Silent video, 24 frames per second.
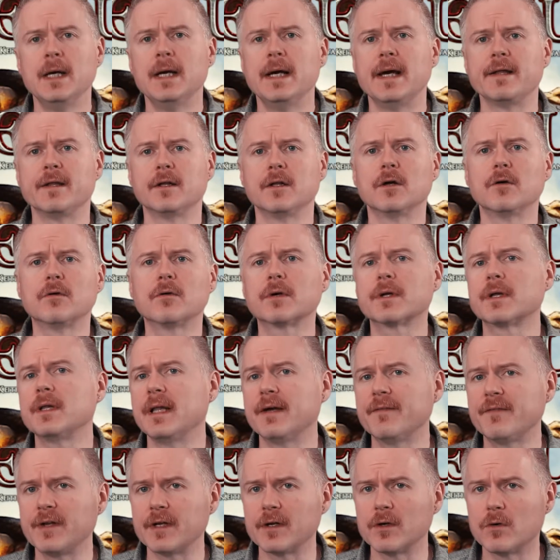In the lower
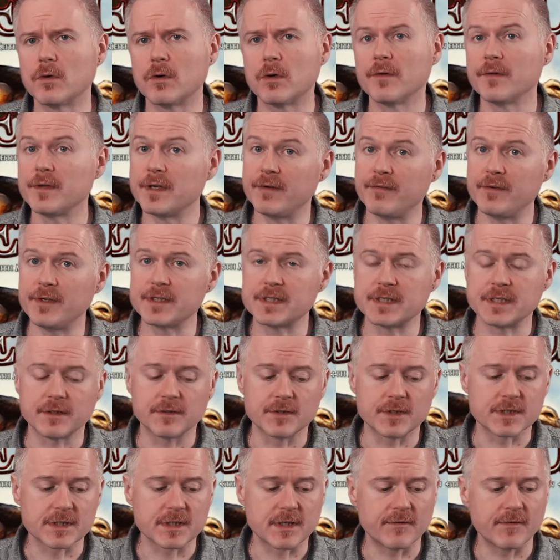left-hand corner of every single
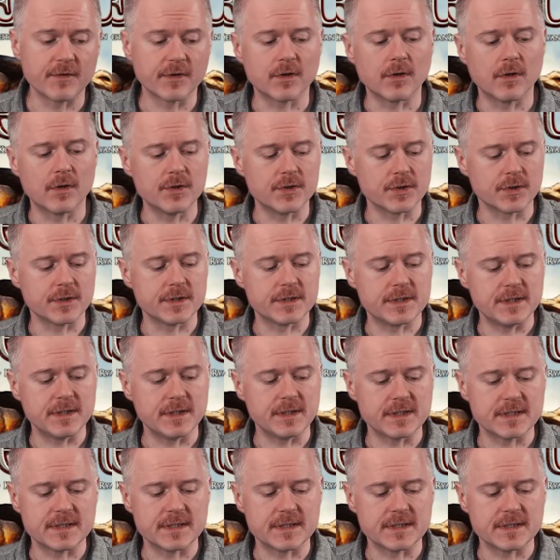discovery card, you're going to see the